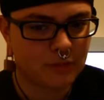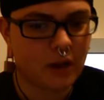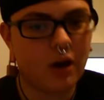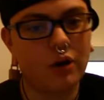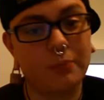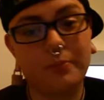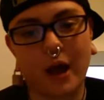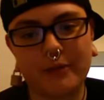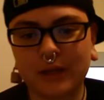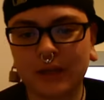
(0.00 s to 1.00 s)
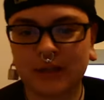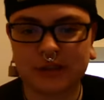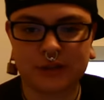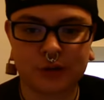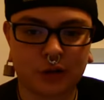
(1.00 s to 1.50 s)
oh, I've been getting
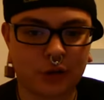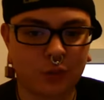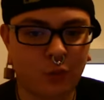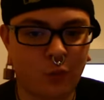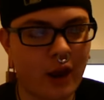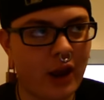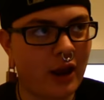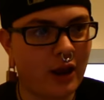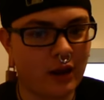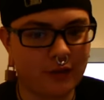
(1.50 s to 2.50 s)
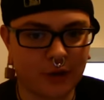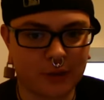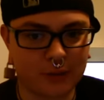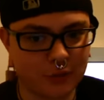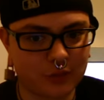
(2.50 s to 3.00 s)
sir way
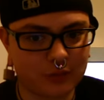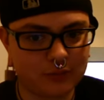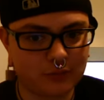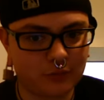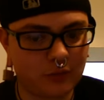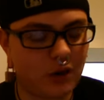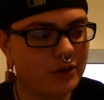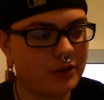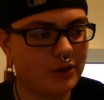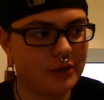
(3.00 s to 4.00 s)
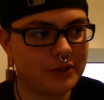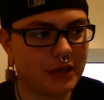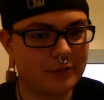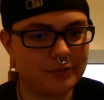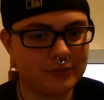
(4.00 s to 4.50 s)
fucking more. All, all the
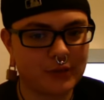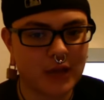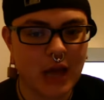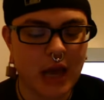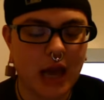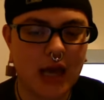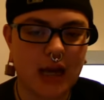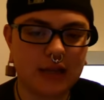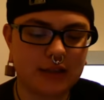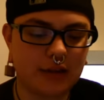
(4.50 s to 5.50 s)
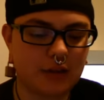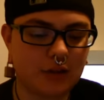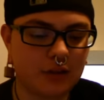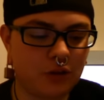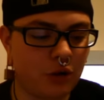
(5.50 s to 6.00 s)
time. And I think,
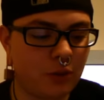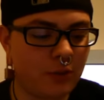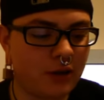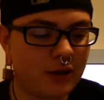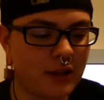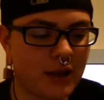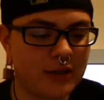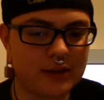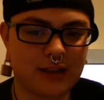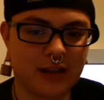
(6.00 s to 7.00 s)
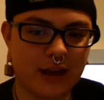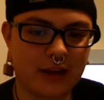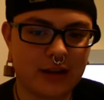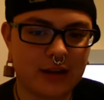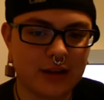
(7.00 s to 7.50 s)
you know, part of that is like,
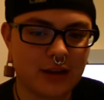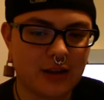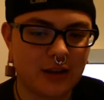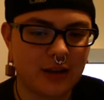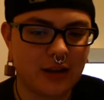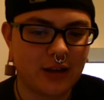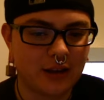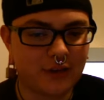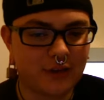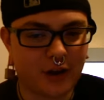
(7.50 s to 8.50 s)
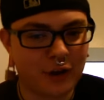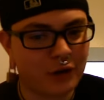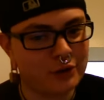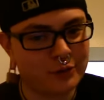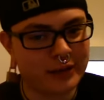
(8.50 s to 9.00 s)
if I
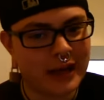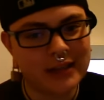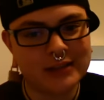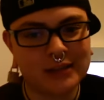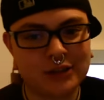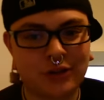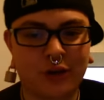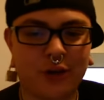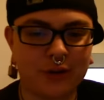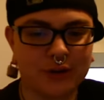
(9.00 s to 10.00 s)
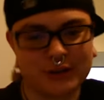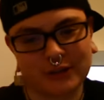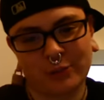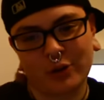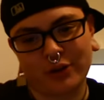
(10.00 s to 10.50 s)
go to a gas station or I go to
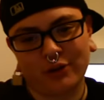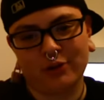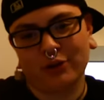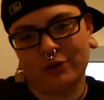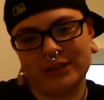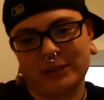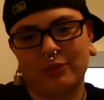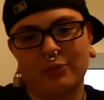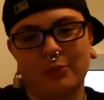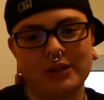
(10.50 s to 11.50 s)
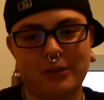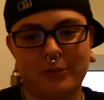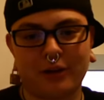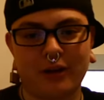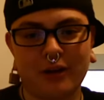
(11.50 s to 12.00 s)
somewhere that you can only see me from my
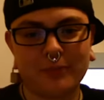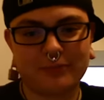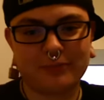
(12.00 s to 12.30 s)
stomach up,